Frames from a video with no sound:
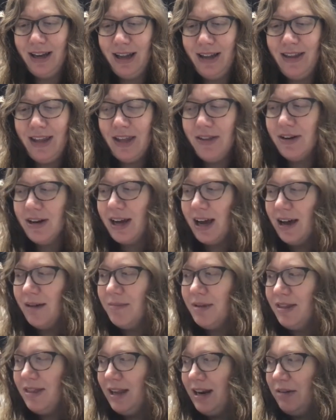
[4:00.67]
the other
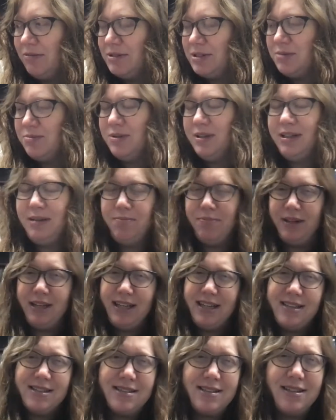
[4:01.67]
comment that I was really
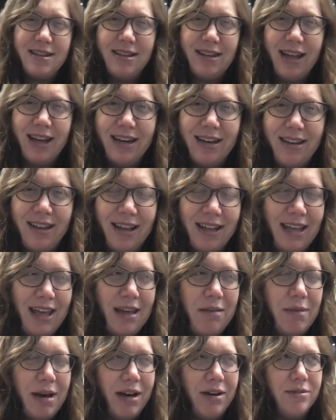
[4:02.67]
pleased that
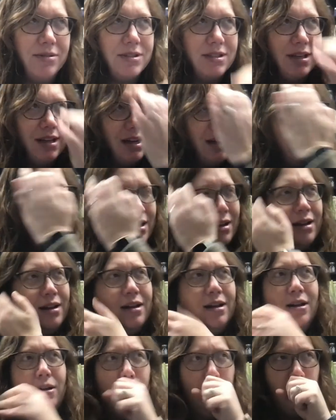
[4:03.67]
came out
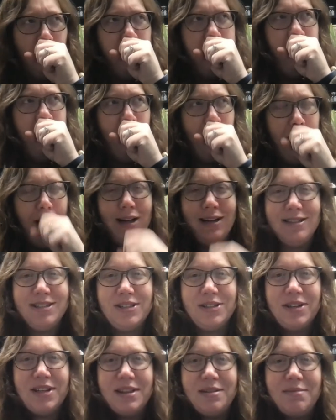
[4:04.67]

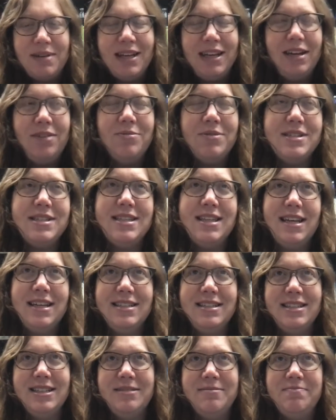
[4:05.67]
during the meeting was
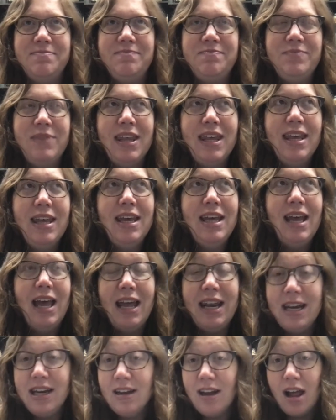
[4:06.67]
that an
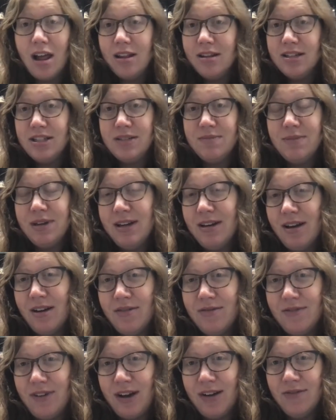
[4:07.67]
acknowledgement
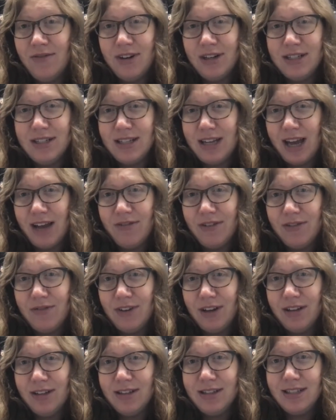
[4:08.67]
of our staff and
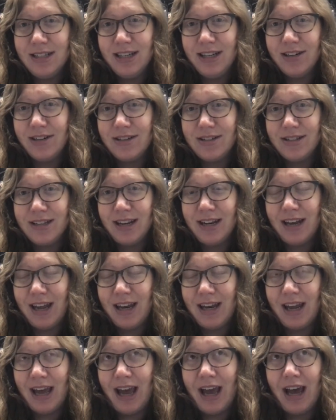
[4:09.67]
volunteers
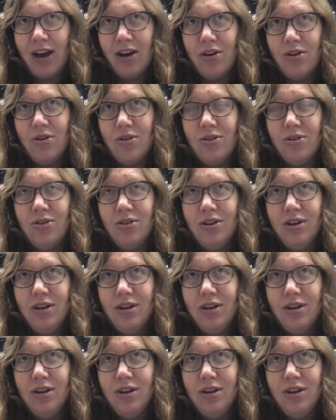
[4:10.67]
and how